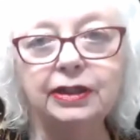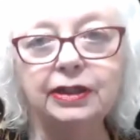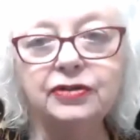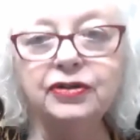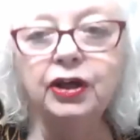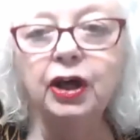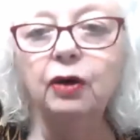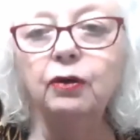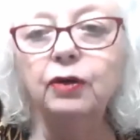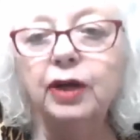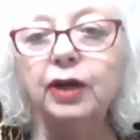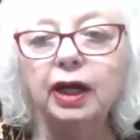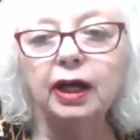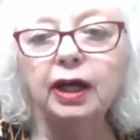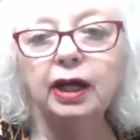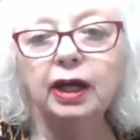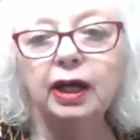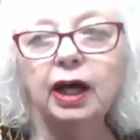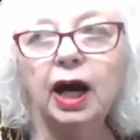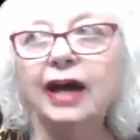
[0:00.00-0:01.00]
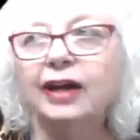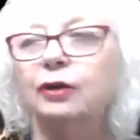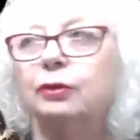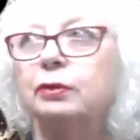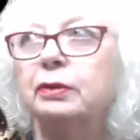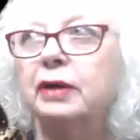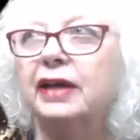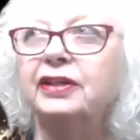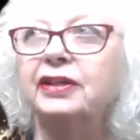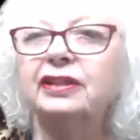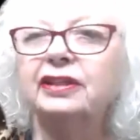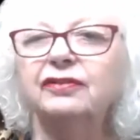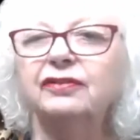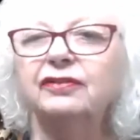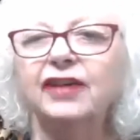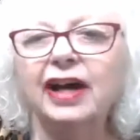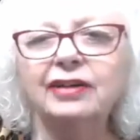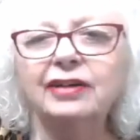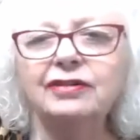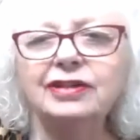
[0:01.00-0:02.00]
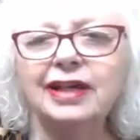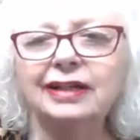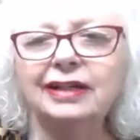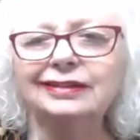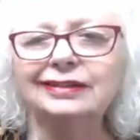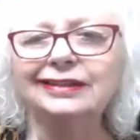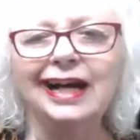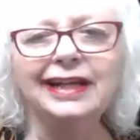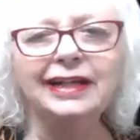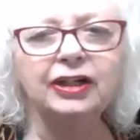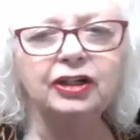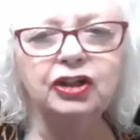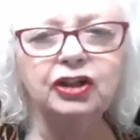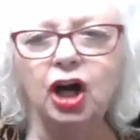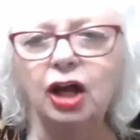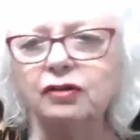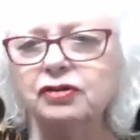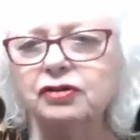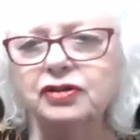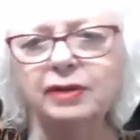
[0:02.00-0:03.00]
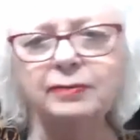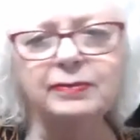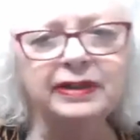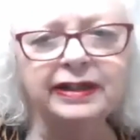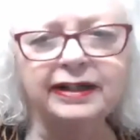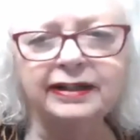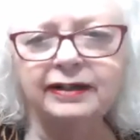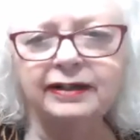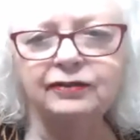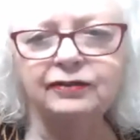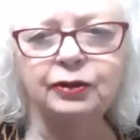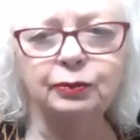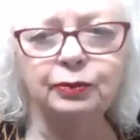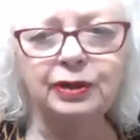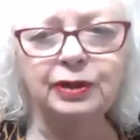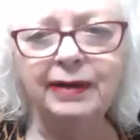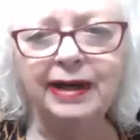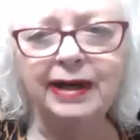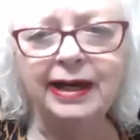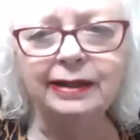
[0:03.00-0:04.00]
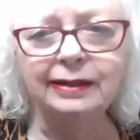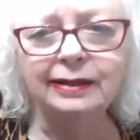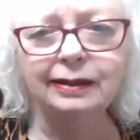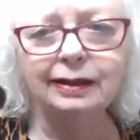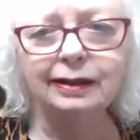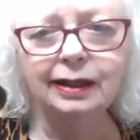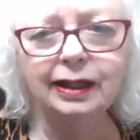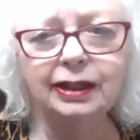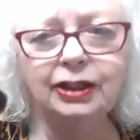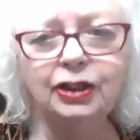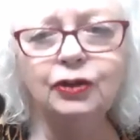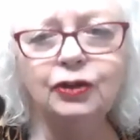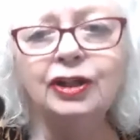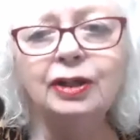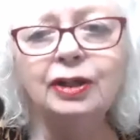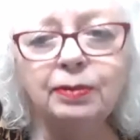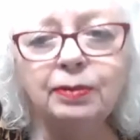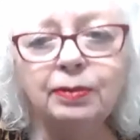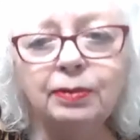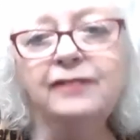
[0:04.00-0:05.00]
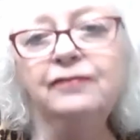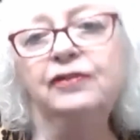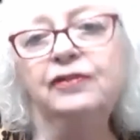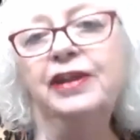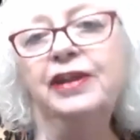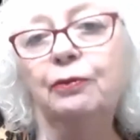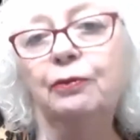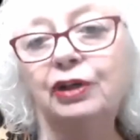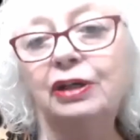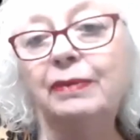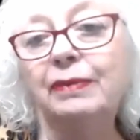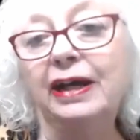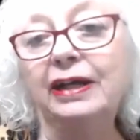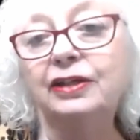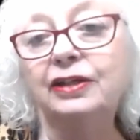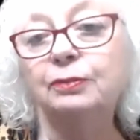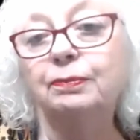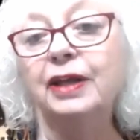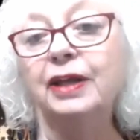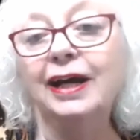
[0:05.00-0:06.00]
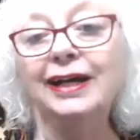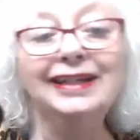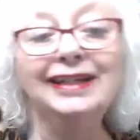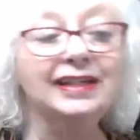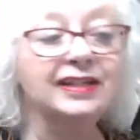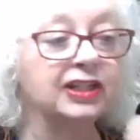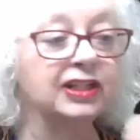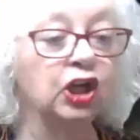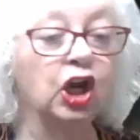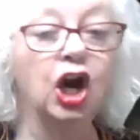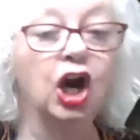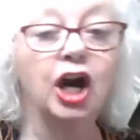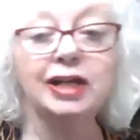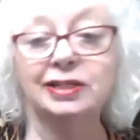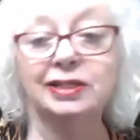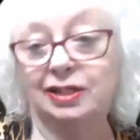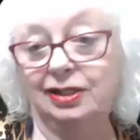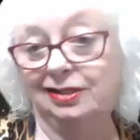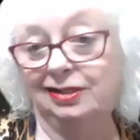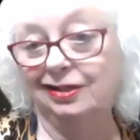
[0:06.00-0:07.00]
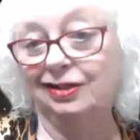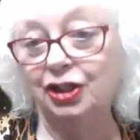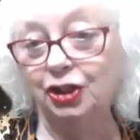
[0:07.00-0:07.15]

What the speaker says: So I think the value is like $900, something like that for the rebate. You can apply for that rebate to apply against the cost.